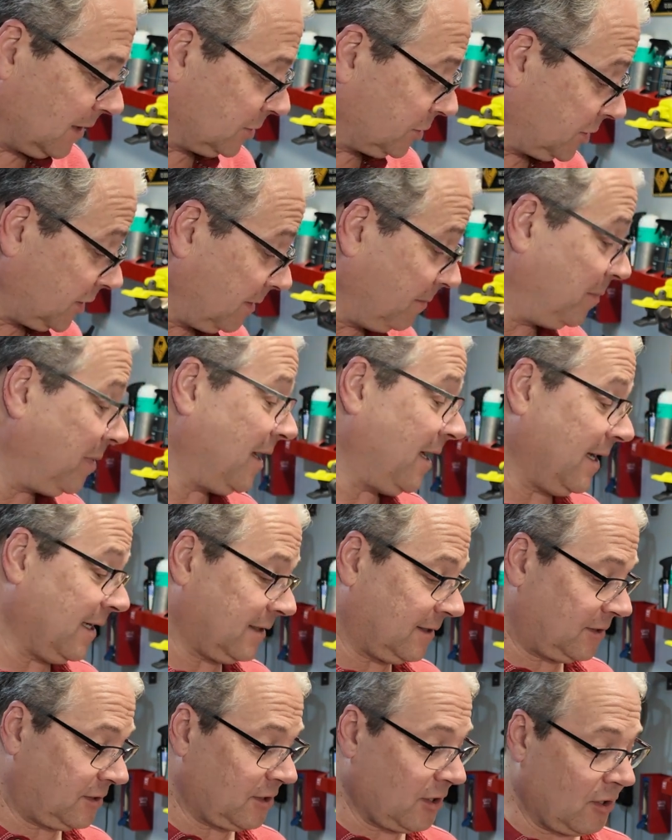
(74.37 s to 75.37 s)
she
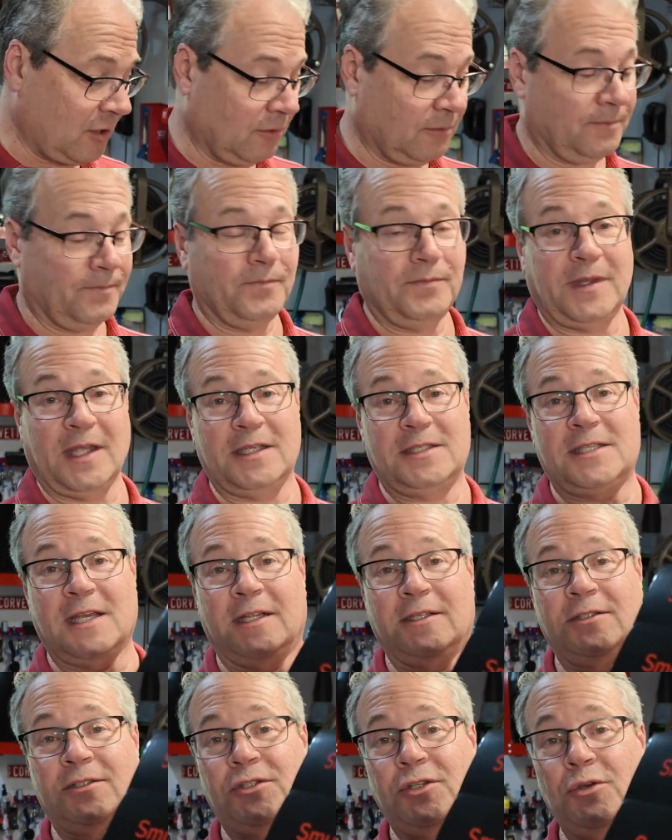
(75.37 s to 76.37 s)
picked. So they
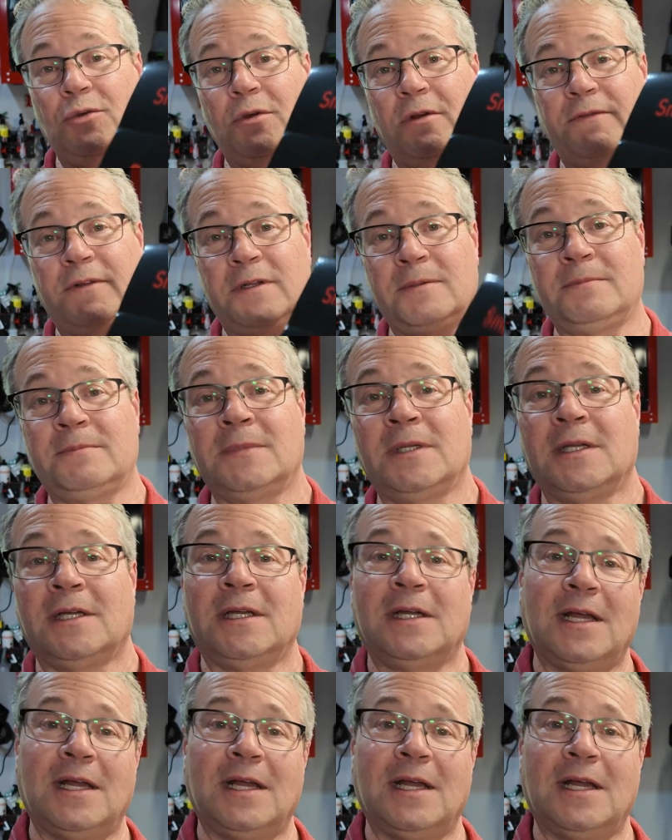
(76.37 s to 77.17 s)
sent 2 of them.